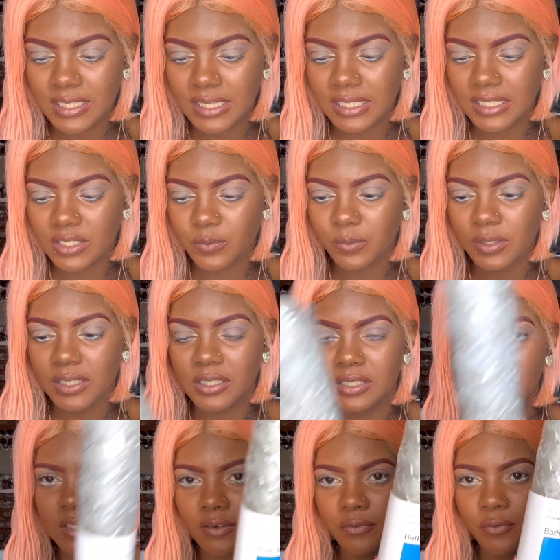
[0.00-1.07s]
This was
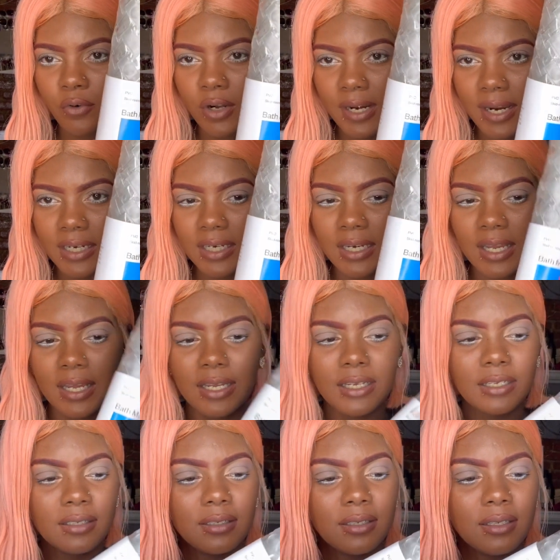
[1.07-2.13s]
four
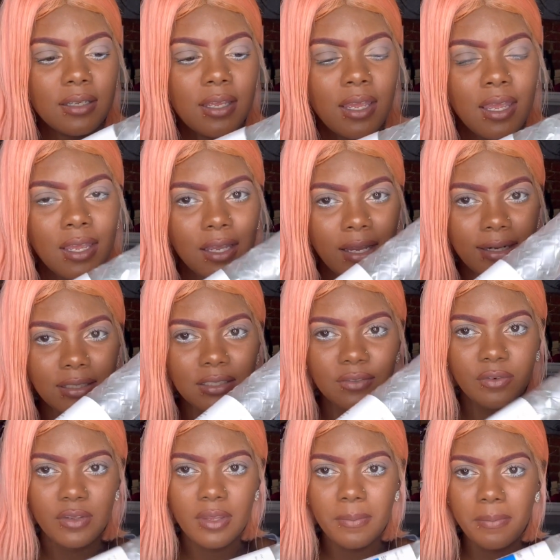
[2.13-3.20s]
ninety-nine. Got this for the